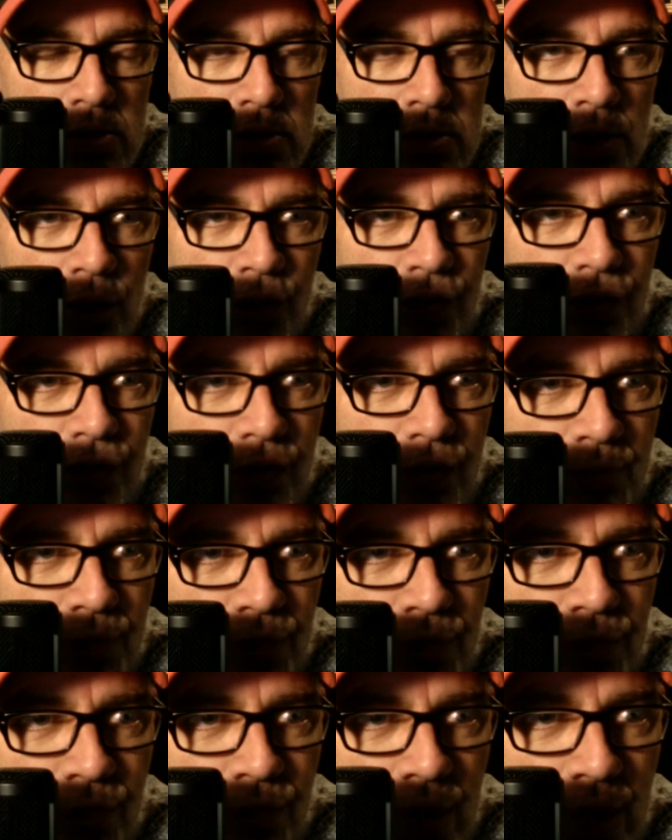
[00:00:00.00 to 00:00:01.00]

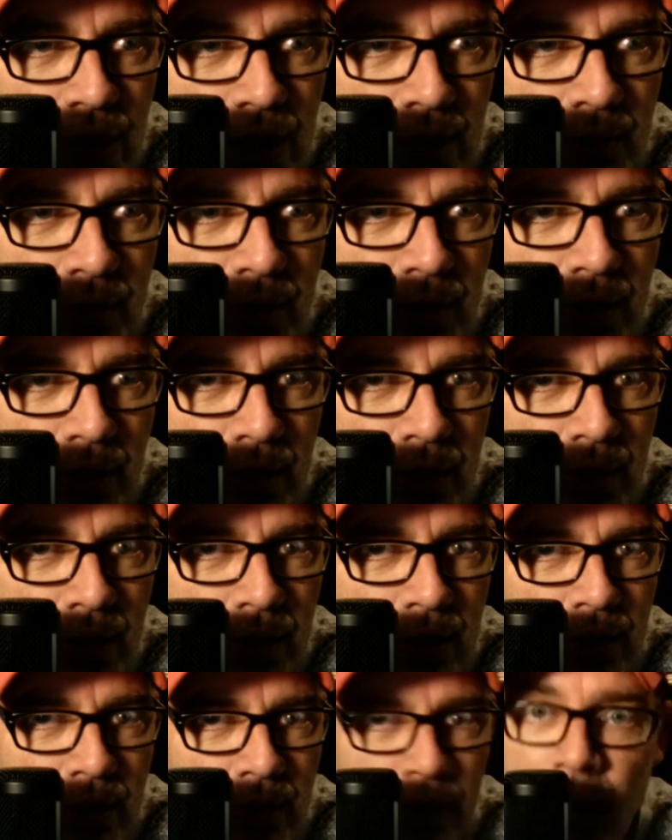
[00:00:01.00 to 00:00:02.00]
subscribe
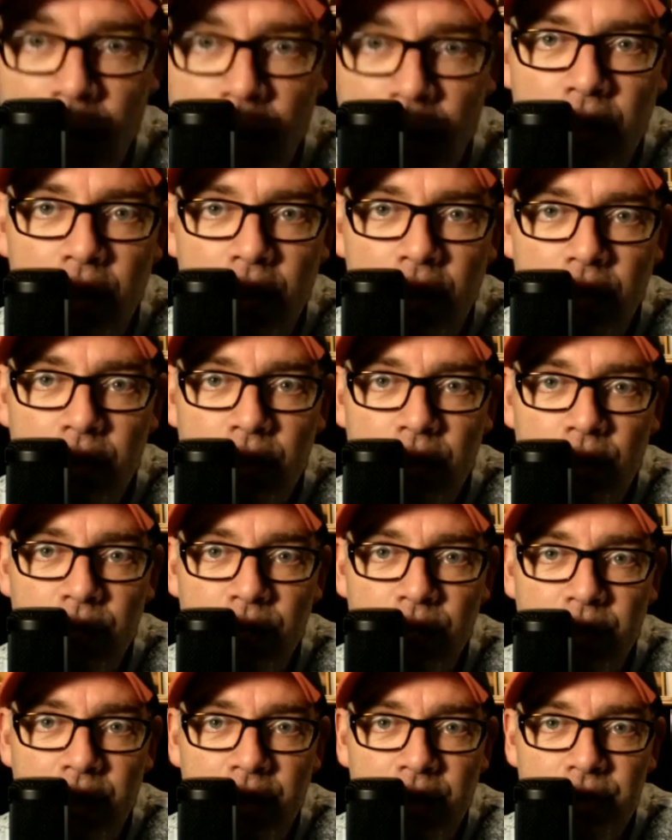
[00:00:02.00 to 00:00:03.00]
hit the
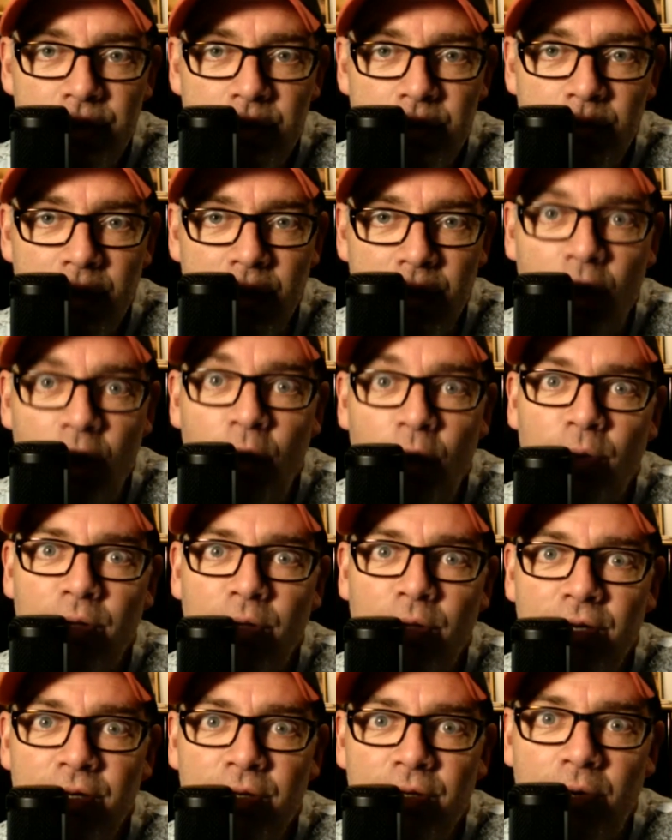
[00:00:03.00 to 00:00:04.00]
notification bell. Oh,
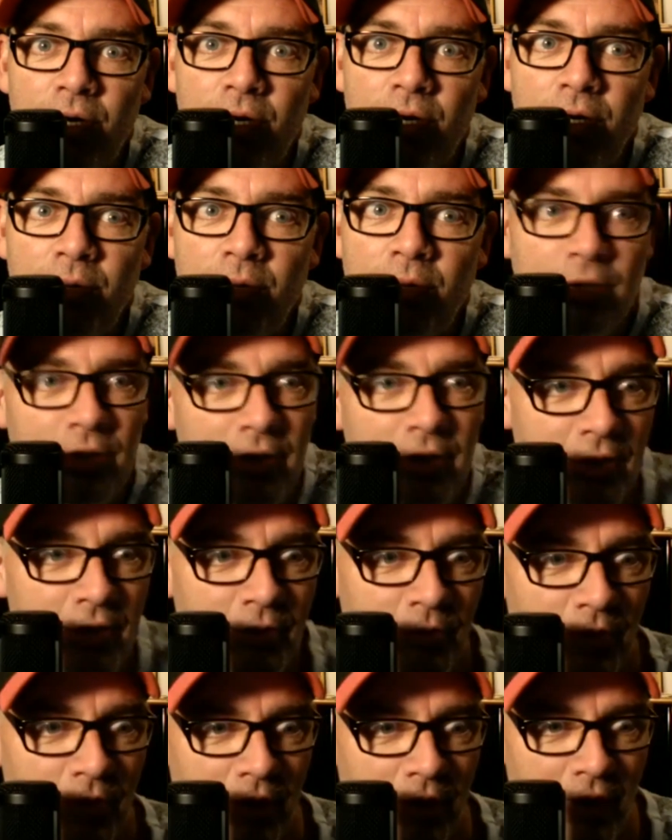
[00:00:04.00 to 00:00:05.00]
there you are. I'm looking at
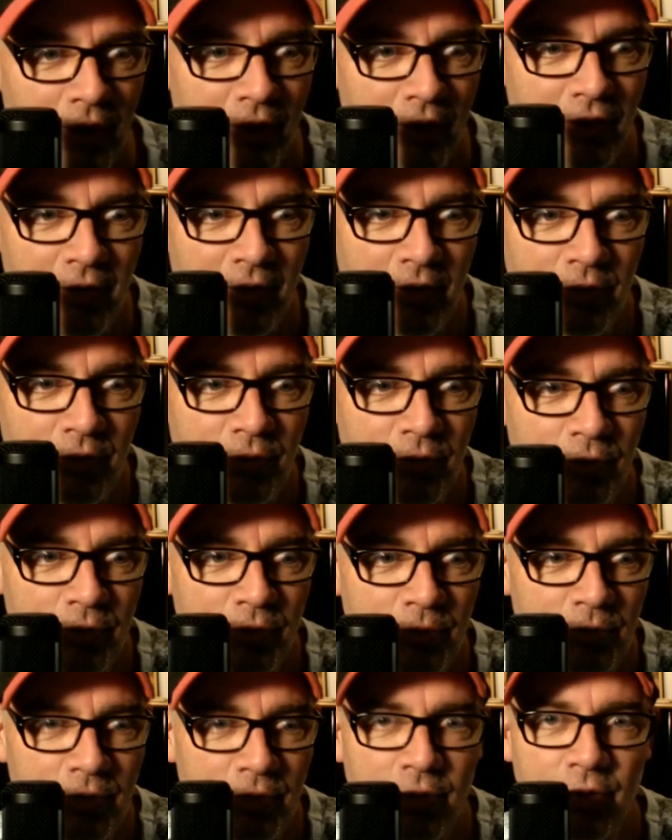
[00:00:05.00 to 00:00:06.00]
the wrong. I thought I was
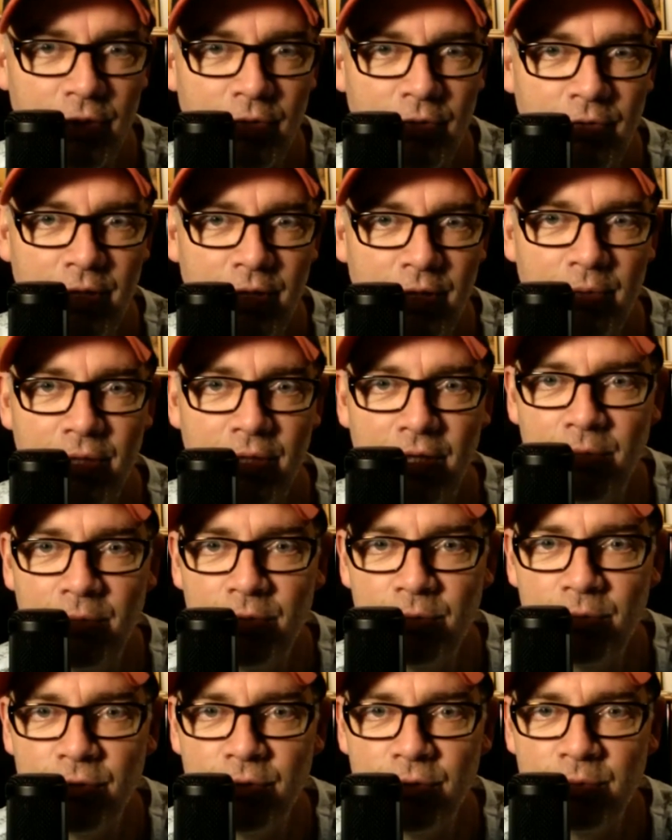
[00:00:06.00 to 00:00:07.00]
supposed to be looking over here, but I'm
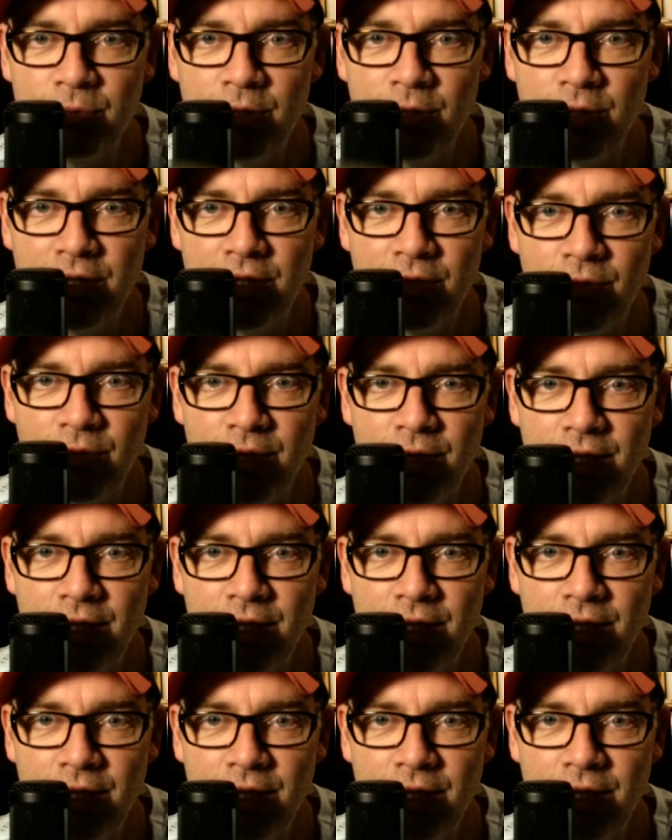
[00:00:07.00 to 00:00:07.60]
supposed to be looking right